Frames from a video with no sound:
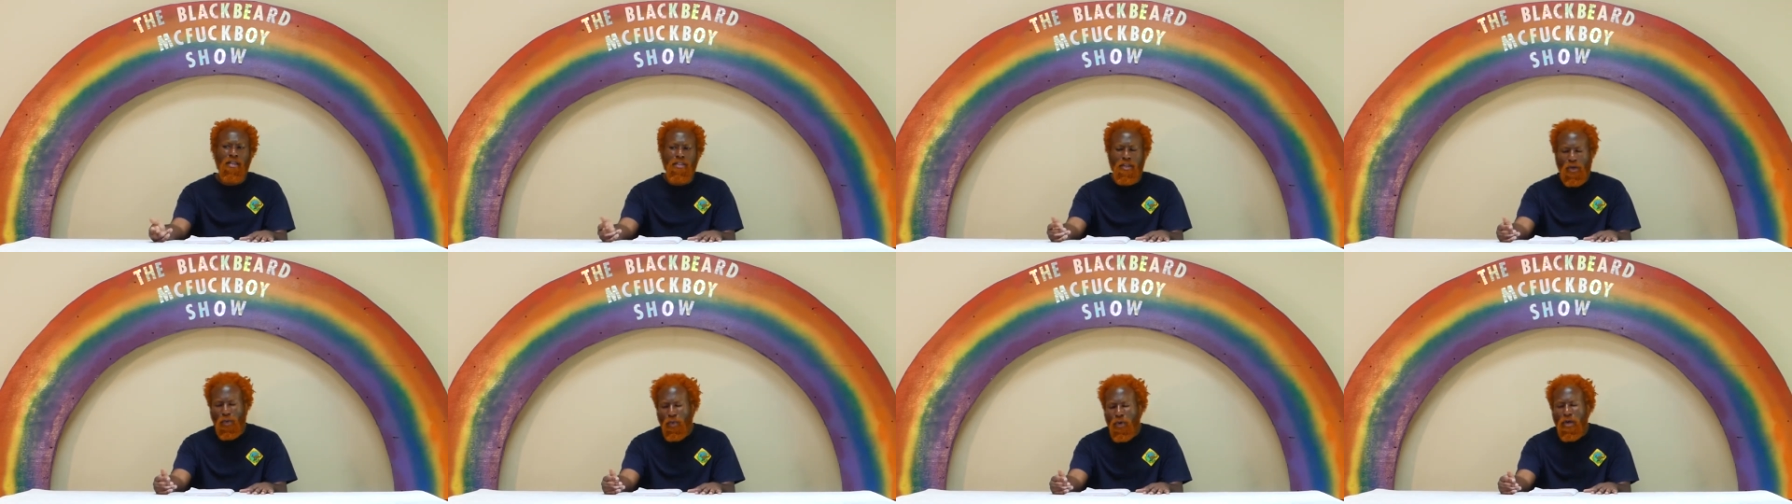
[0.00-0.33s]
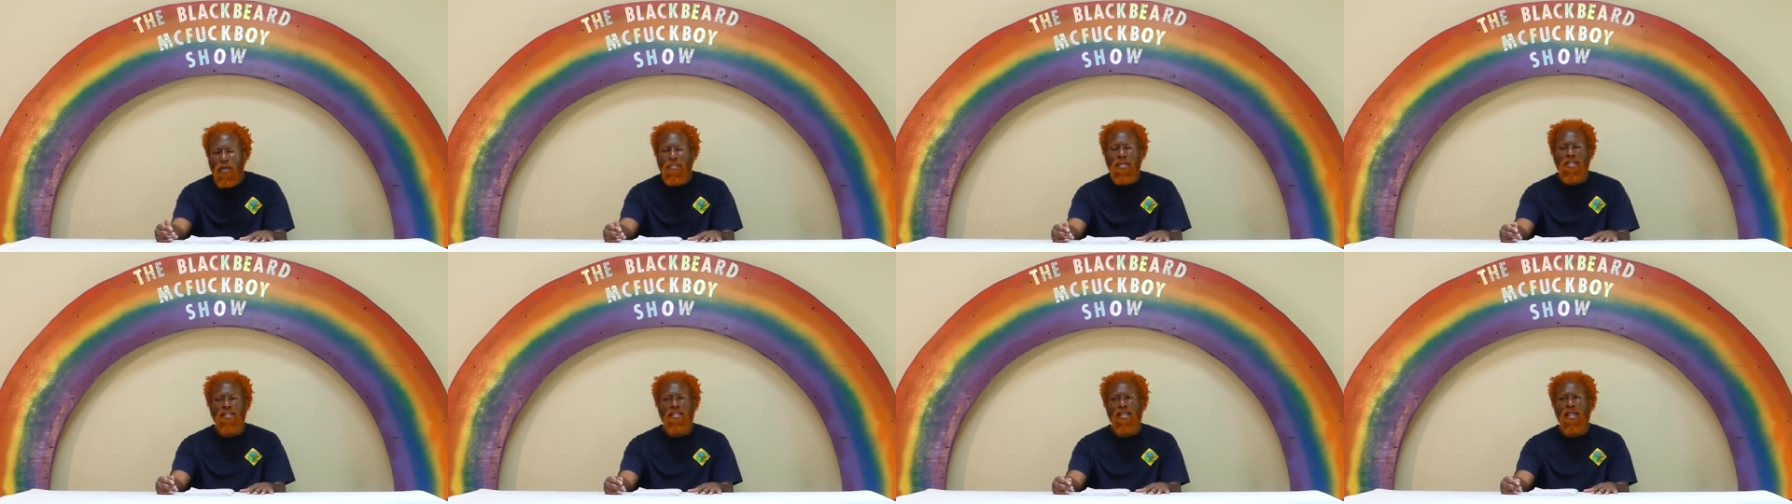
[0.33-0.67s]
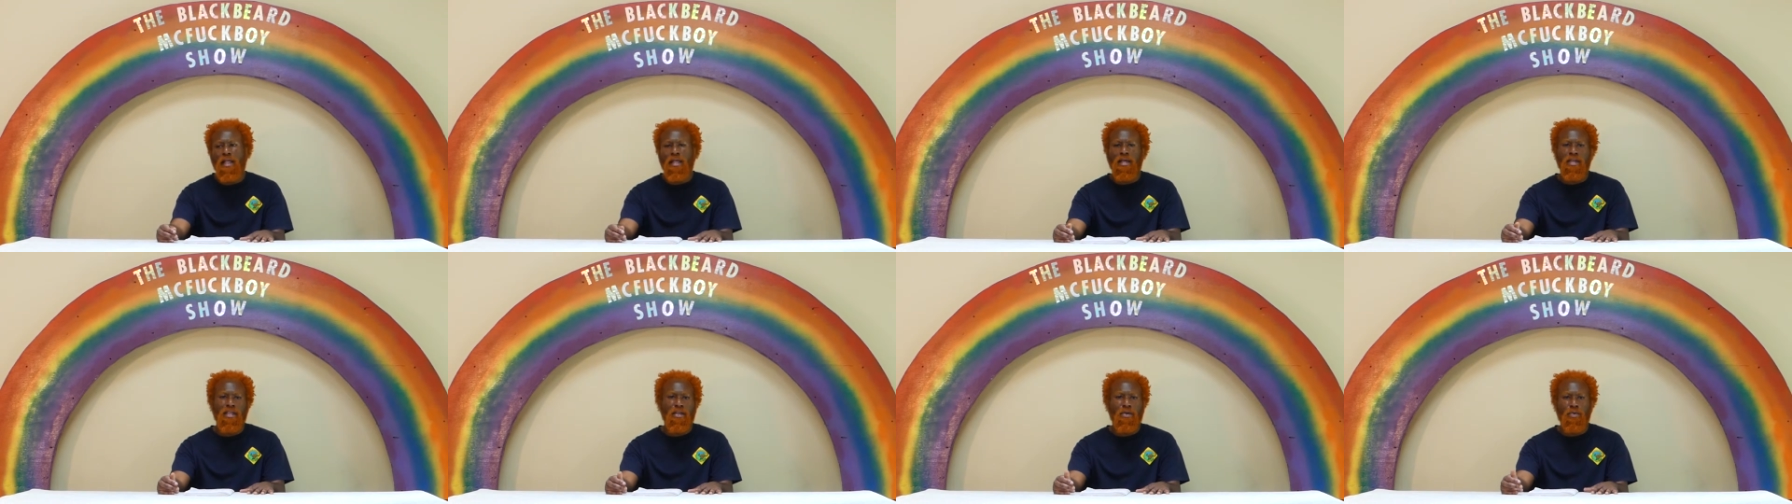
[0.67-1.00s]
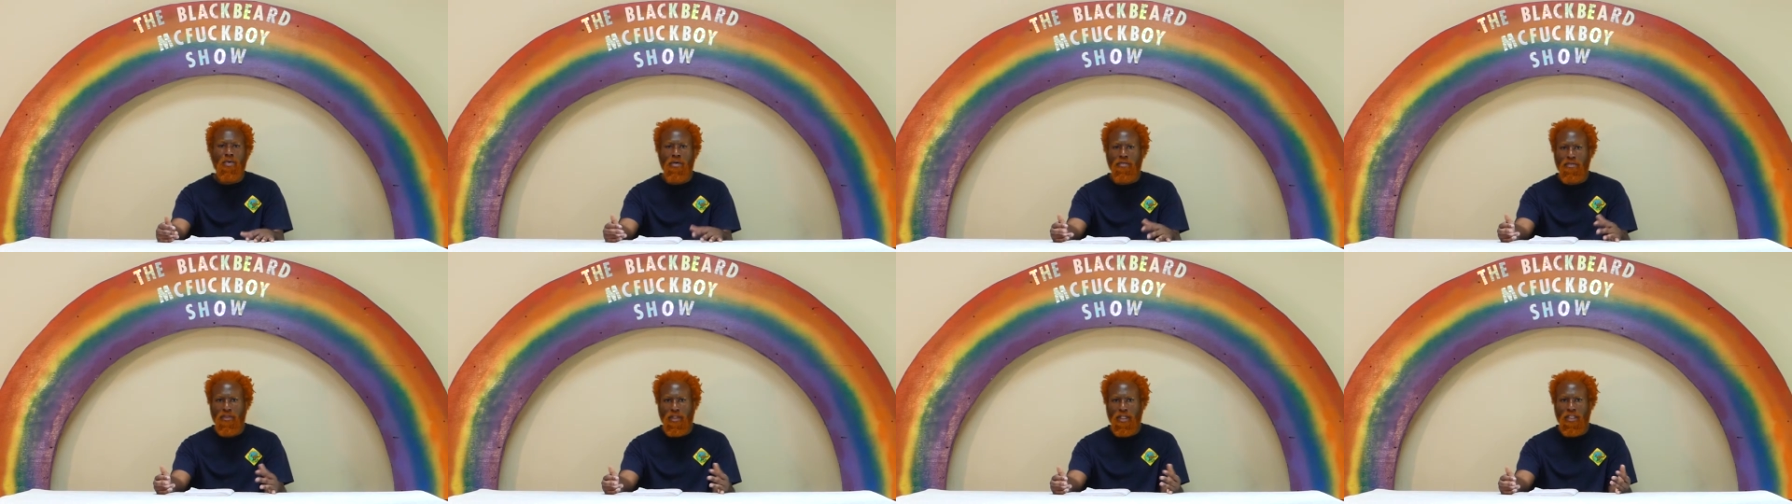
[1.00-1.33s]
the queer mentality
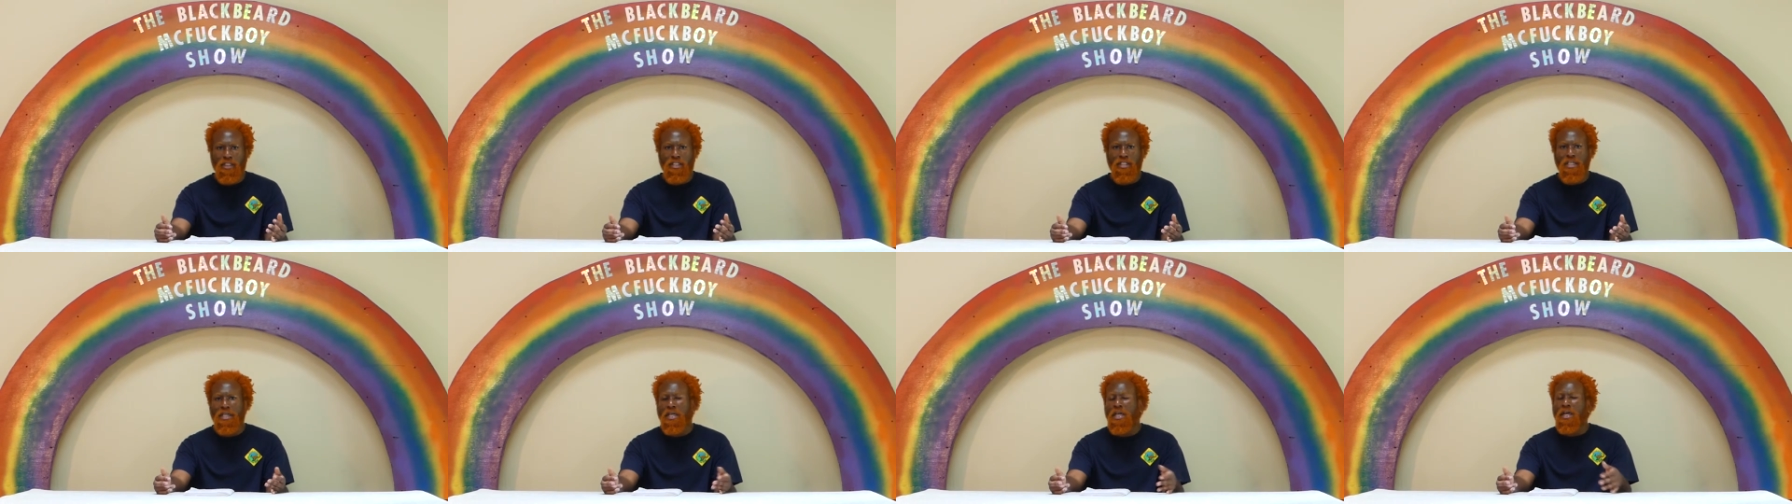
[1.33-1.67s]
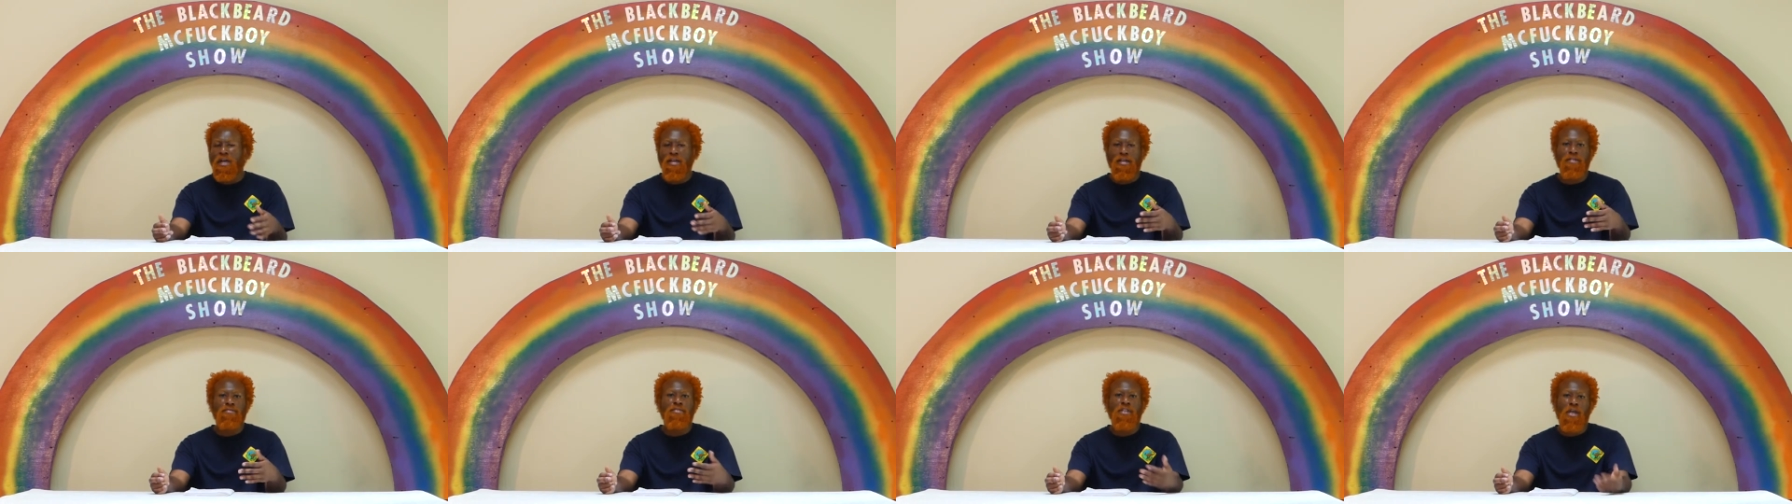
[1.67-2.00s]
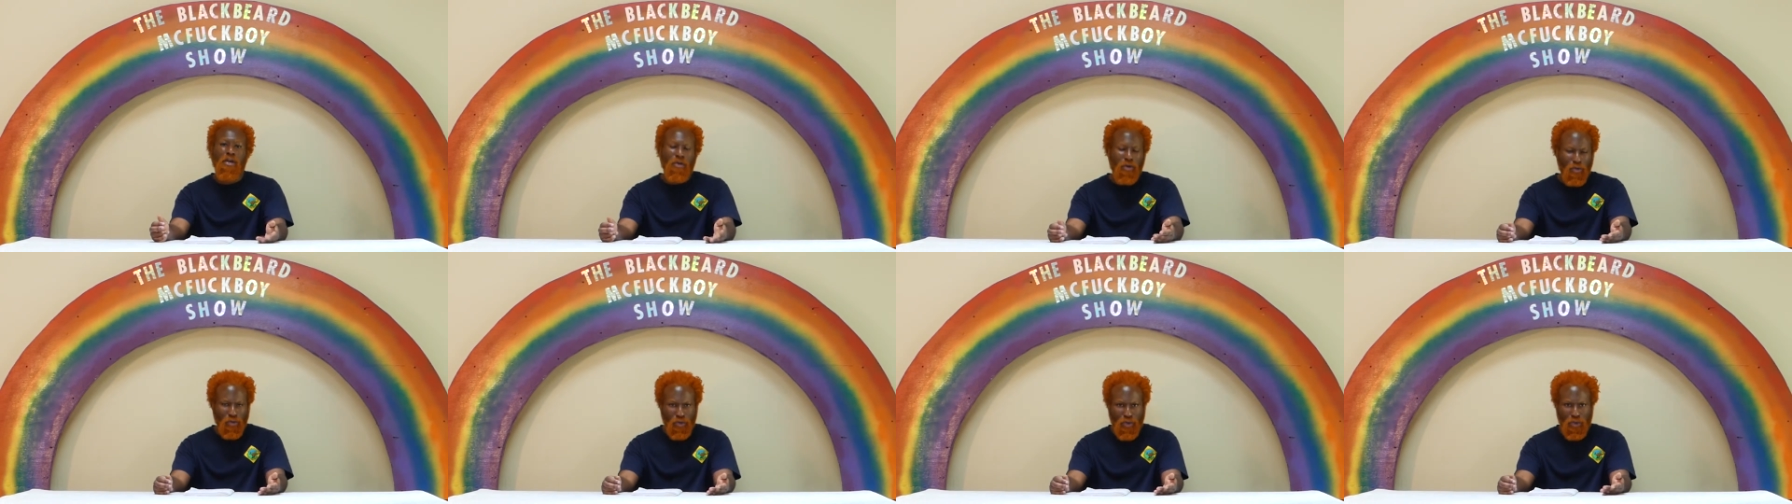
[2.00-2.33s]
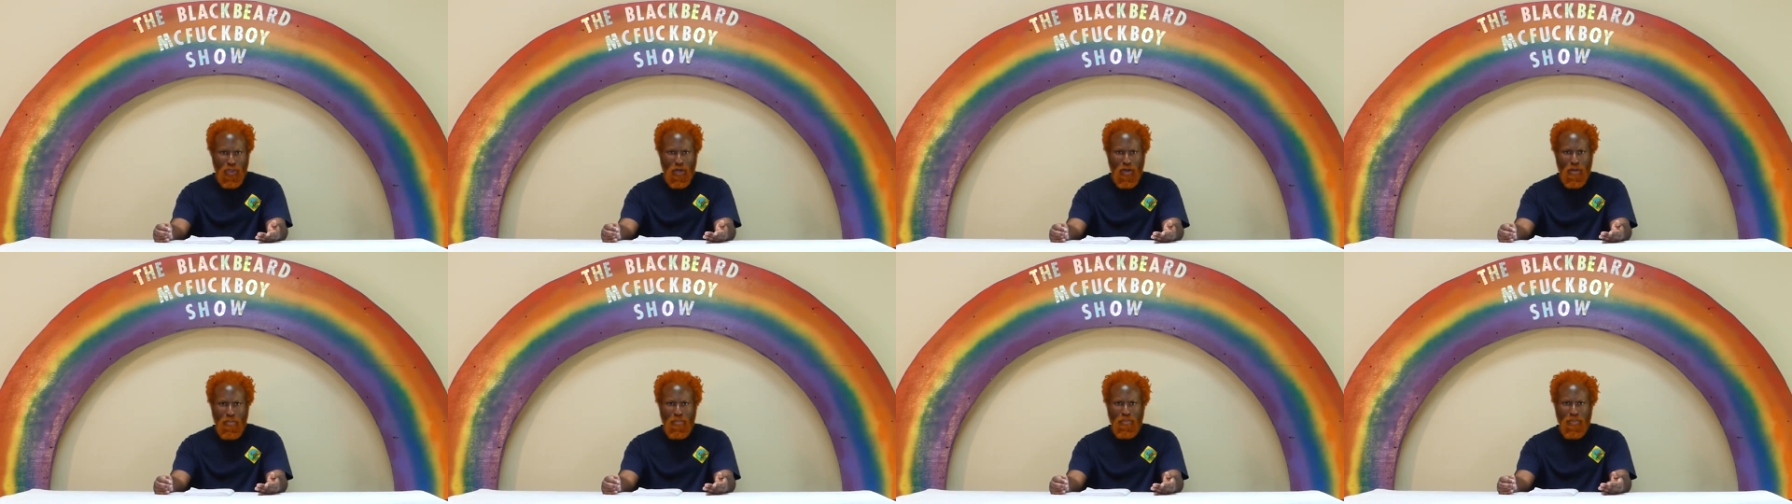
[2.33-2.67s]
equivalent of Donald
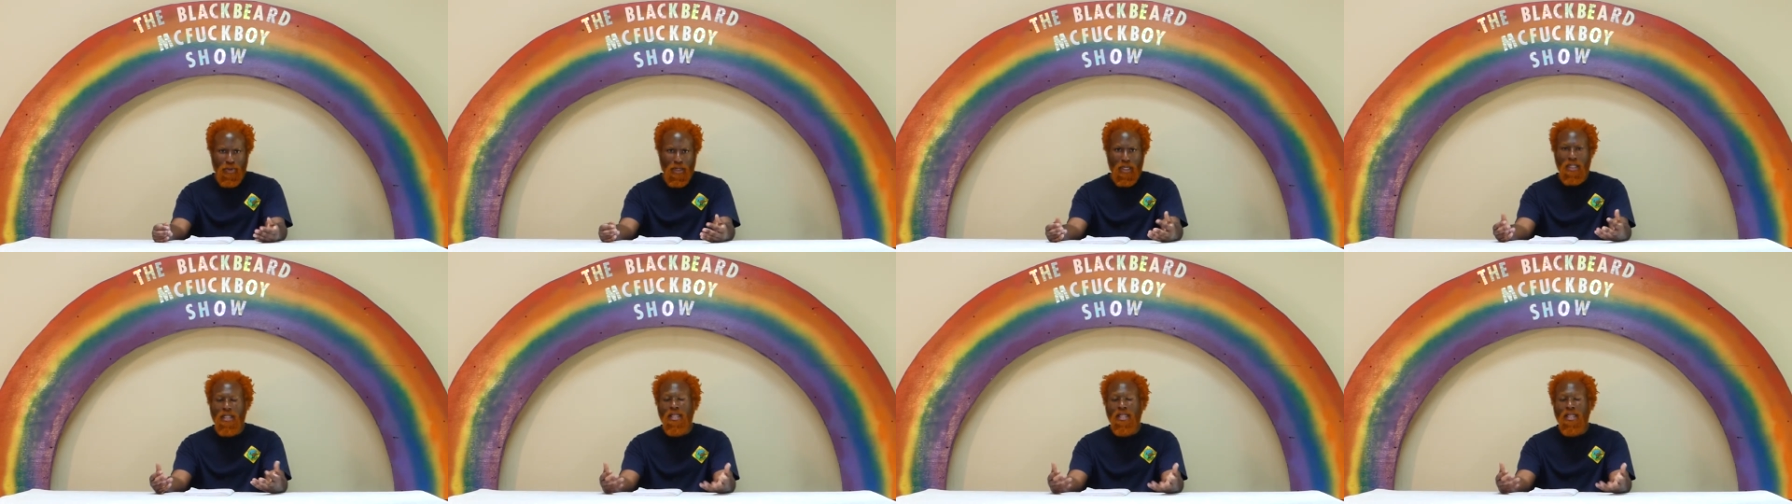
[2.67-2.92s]
Trump,